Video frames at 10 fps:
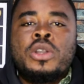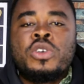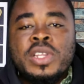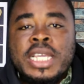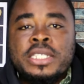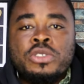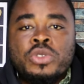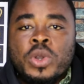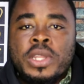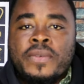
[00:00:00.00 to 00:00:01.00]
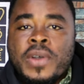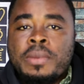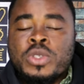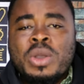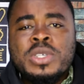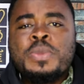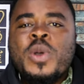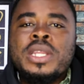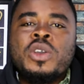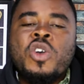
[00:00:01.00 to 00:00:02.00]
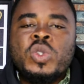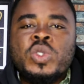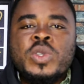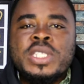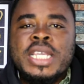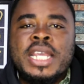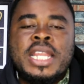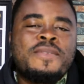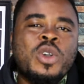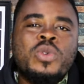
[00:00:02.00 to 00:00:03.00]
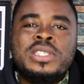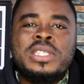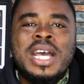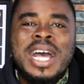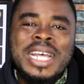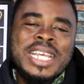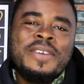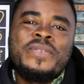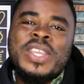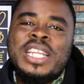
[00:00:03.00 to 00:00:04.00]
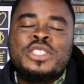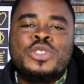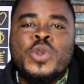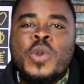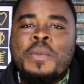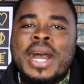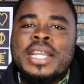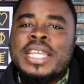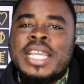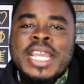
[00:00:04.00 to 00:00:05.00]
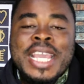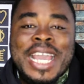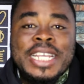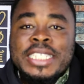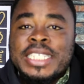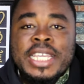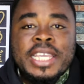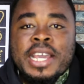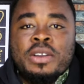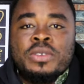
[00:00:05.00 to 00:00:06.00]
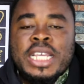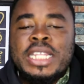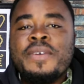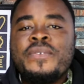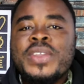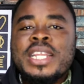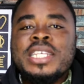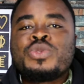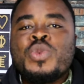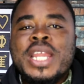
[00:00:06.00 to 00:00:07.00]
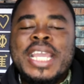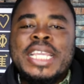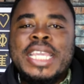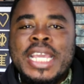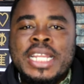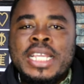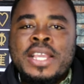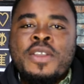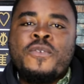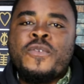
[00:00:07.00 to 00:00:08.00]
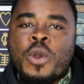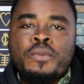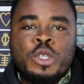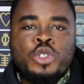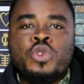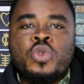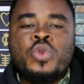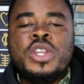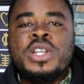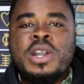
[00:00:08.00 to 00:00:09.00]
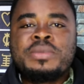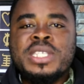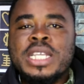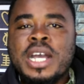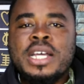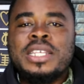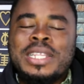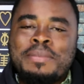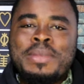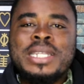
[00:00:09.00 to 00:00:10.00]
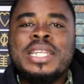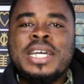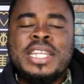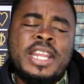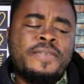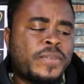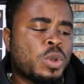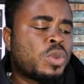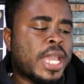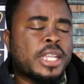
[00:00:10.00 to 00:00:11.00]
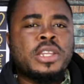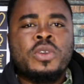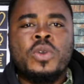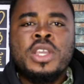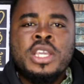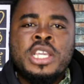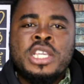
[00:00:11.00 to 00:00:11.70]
condolences to all the families. So I was born in Ondo State, and I've always had that feeling to go back and then check it out. And that feeling is what I get from you when you come to Ghana, the motherland, and feel like, no,